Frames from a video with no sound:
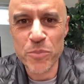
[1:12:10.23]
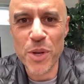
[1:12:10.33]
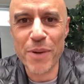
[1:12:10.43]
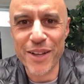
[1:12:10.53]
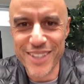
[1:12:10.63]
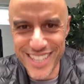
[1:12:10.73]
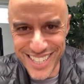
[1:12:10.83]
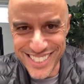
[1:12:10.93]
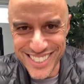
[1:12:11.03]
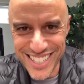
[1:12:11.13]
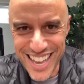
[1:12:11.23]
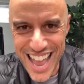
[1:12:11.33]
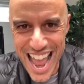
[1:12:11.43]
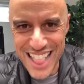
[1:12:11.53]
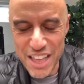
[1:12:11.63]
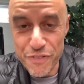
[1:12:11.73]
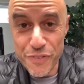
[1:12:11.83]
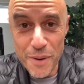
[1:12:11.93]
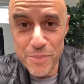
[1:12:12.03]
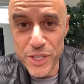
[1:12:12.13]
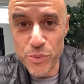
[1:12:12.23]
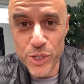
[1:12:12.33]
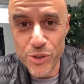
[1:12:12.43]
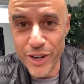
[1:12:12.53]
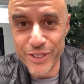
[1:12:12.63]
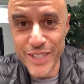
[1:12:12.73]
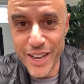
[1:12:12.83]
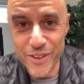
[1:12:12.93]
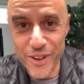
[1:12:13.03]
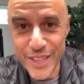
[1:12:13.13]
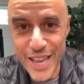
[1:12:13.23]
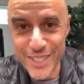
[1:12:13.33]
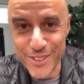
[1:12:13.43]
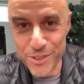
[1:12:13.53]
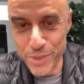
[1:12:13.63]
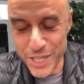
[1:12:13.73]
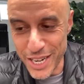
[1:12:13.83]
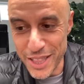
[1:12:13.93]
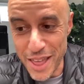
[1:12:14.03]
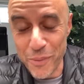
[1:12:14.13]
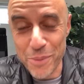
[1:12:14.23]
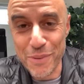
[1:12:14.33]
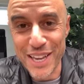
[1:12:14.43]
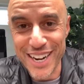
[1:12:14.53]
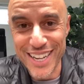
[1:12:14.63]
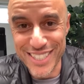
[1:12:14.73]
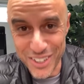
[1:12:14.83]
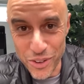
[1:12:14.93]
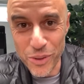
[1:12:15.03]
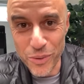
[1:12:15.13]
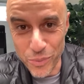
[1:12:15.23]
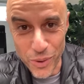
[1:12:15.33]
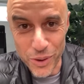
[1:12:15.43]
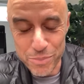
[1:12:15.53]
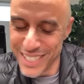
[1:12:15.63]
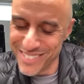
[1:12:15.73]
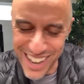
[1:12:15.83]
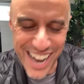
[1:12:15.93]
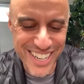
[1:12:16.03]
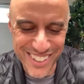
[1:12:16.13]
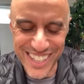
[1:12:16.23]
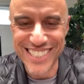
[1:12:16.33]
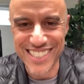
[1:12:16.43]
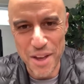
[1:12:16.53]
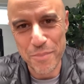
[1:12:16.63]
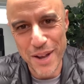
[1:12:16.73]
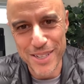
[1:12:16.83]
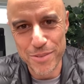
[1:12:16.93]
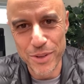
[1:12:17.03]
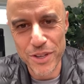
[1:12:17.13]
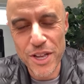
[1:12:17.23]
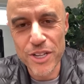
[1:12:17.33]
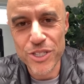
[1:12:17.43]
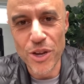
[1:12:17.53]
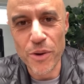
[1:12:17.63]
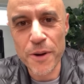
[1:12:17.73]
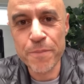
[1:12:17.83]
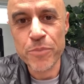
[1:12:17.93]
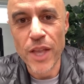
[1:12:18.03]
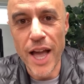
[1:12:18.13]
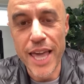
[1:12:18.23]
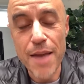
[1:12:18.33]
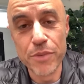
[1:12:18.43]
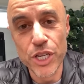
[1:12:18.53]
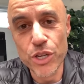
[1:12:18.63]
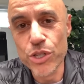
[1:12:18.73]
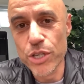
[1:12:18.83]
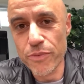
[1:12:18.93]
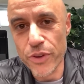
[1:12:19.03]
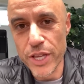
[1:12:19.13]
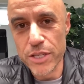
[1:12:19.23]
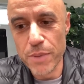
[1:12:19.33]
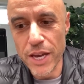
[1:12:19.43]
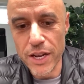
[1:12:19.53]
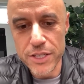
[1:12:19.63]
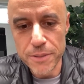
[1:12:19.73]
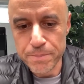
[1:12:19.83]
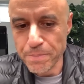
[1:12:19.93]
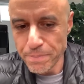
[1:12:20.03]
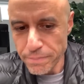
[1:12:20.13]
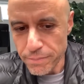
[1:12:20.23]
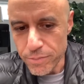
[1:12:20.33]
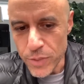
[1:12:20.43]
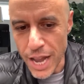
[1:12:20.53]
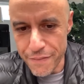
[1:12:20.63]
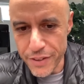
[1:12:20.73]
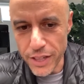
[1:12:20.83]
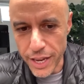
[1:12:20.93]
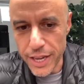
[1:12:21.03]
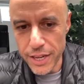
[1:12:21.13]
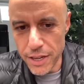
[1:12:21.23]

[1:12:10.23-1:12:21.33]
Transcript: about this. And then from this would trickle down all the answers we need. That would be an ideal world, but I know that's not possible. So I came to YouTube for this because I feel like